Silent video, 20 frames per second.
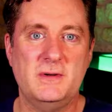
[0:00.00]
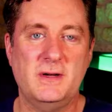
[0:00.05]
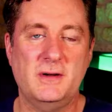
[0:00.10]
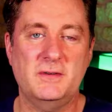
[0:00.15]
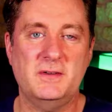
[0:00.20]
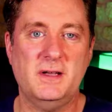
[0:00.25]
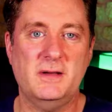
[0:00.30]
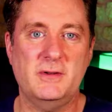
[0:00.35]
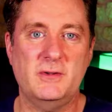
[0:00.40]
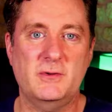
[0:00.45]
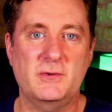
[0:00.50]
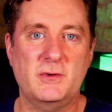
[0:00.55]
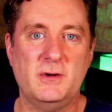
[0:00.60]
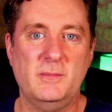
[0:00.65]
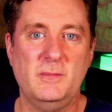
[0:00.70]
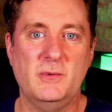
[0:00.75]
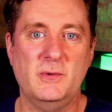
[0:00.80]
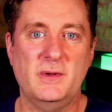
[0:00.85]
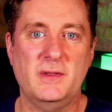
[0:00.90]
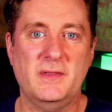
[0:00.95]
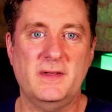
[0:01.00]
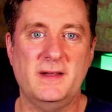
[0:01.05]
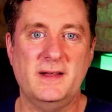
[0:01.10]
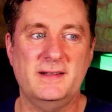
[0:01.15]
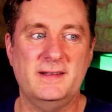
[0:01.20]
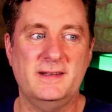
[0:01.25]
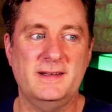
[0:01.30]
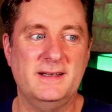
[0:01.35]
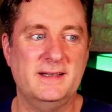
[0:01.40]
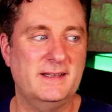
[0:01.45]
having trouble with that,
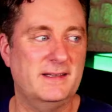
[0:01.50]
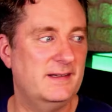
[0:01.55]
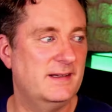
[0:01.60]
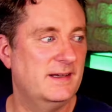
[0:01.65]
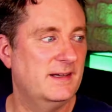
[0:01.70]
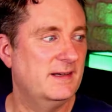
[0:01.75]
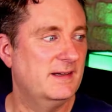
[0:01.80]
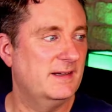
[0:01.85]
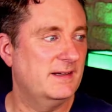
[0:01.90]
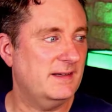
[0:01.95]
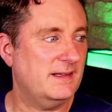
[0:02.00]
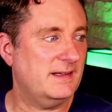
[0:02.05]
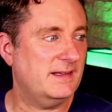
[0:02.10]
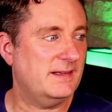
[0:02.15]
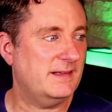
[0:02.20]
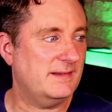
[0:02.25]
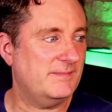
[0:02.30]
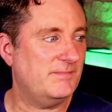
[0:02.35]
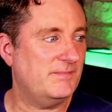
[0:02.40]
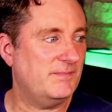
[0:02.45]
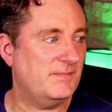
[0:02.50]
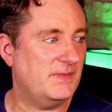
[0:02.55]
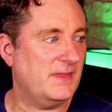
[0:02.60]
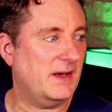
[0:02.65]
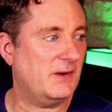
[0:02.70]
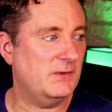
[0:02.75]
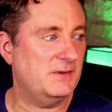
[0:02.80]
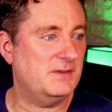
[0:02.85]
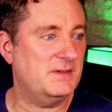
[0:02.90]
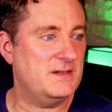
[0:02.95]
and that
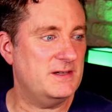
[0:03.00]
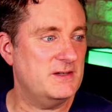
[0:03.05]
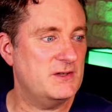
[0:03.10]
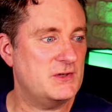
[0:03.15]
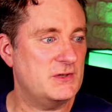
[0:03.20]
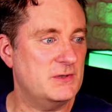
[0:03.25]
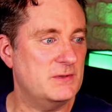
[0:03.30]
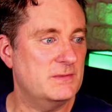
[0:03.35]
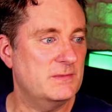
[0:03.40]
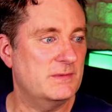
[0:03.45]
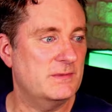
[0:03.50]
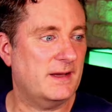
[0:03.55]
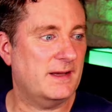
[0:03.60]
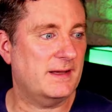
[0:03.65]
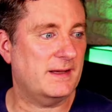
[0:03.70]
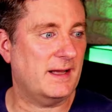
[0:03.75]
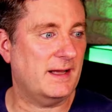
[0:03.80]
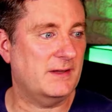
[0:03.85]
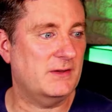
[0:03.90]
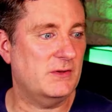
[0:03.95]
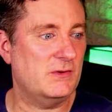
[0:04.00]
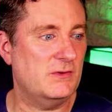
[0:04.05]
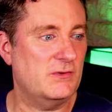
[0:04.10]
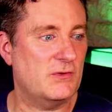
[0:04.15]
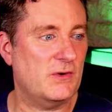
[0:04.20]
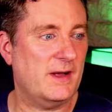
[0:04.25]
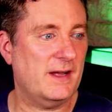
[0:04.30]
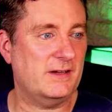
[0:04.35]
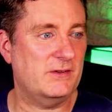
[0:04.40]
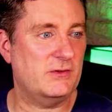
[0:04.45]
was the issue. I couldn't
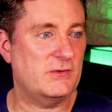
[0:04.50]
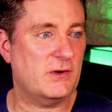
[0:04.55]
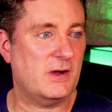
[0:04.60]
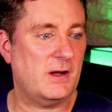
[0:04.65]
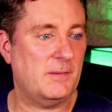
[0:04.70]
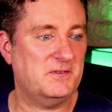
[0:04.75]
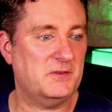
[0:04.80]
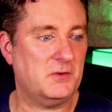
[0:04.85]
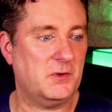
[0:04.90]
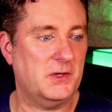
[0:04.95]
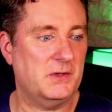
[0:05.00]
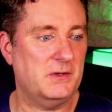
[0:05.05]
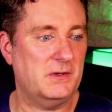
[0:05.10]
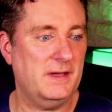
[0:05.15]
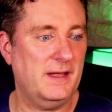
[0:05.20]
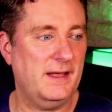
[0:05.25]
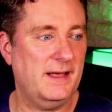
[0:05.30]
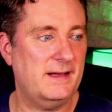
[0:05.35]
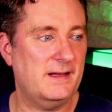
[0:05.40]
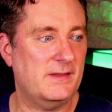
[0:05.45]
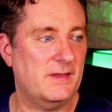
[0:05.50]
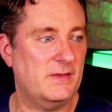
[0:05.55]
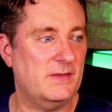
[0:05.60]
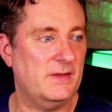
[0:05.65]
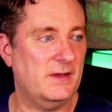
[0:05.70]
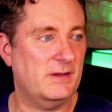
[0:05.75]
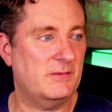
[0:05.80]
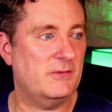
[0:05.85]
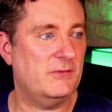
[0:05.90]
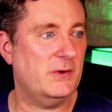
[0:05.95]
drag and drop, so I couldn't edit the thing
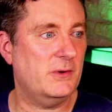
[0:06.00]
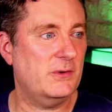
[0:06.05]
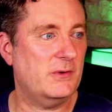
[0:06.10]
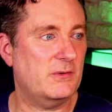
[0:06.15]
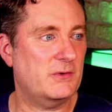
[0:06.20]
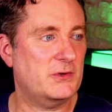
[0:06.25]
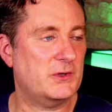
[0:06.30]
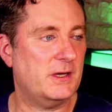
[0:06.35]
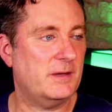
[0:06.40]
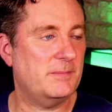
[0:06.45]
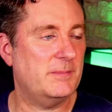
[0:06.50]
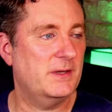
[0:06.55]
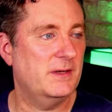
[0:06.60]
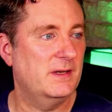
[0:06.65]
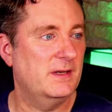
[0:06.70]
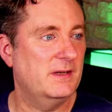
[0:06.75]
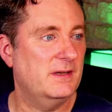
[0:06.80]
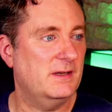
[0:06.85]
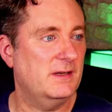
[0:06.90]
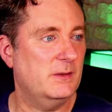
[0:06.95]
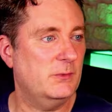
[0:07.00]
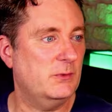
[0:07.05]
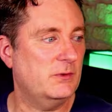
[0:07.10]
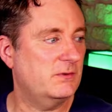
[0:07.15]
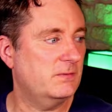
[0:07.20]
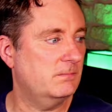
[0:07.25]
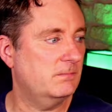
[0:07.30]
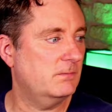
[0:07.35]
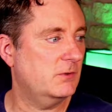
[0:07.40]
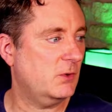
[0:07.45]
in Photoshop. It was
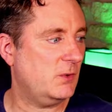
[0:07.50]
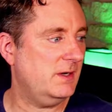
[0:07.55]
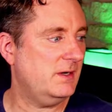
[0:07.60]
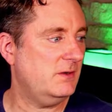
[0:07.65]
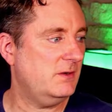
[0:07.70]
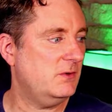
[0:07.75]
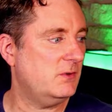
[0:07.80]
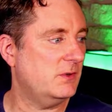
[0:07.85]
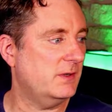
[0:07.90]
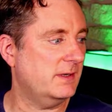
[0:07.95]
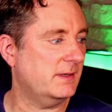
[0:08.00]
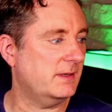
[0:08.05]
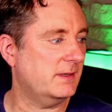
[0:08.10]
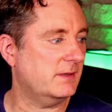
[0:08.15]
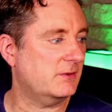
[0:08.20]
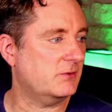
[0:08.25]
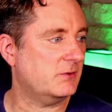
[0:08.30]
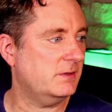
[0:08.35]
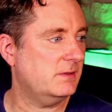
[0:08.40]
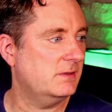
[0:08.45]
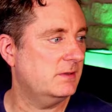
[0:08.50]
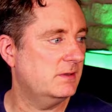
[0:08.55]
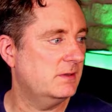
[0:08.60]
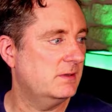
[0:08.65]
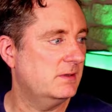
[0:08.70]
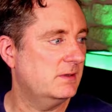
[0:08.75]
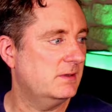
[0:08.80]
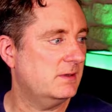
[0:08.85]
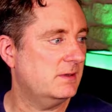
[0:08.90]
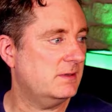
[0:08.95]
quite annoying, actually.
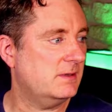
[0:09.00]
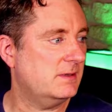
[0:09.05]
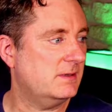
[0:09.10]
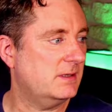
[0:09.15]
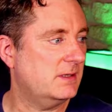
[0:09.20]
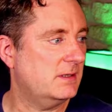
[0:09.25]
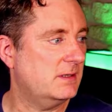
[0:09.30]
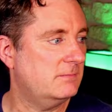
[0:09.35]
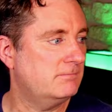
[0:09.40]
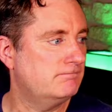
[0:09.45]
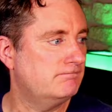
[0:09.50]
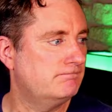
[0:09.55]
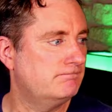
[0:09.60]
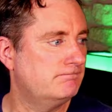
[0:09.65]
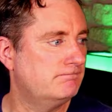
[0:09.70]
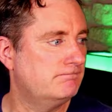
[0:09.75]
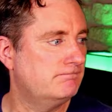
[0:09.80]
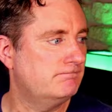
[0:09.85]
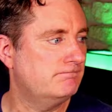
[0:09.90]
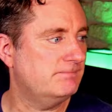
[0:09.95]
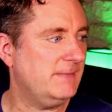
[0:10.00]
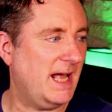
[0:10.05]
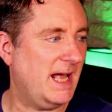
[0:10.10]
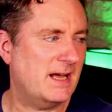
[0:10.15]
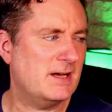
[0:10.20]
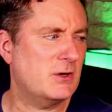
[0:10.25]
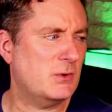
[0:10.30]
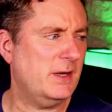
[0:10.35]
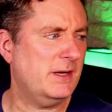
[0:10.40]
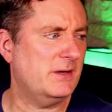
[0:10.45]
Yeah,
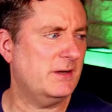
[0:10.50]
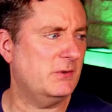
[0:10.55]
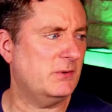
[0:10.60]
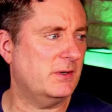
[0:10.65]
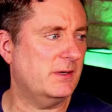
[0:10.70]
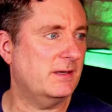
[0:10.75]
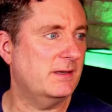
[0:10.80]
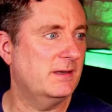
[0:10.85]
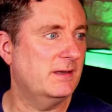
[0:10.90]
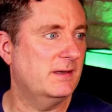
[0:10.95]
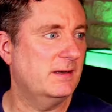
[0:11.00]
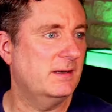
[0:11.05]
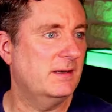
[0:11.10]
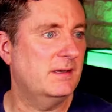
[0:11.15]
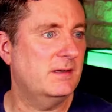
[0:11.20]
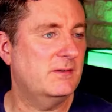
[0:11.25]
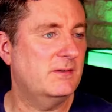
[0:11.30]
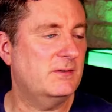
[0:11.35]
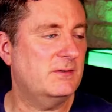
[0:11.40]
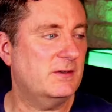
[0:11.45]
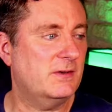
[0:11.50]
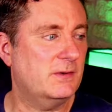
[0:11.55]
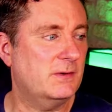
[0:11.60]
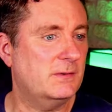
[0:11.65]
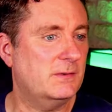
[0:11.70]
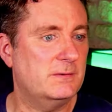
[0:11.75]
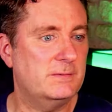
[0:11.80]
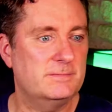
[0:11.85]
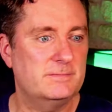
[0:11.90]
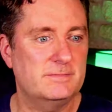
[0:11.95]
quite annoying.
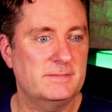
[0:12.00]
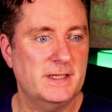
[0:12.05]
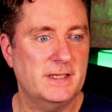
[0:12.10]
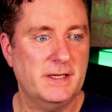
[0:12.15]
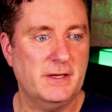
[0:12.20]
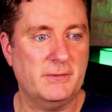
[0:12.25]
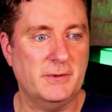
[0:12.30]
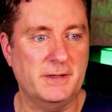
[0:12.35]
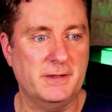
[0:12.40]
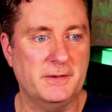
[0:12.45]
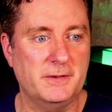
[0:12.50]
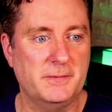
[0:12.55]
So here we go.